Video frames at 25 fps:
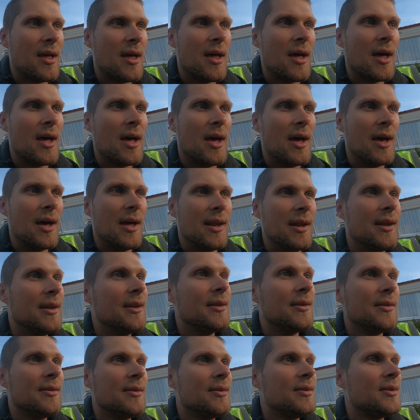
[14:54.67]
and
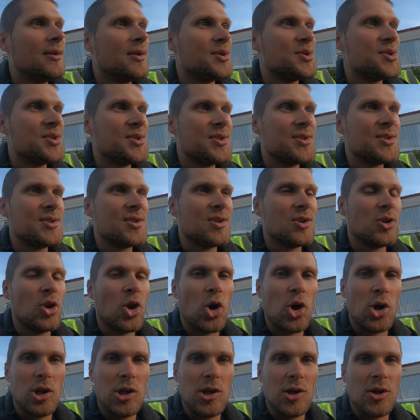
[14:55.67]
there's
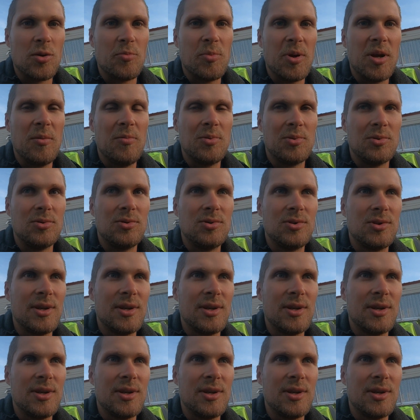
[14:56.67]
not a lot of people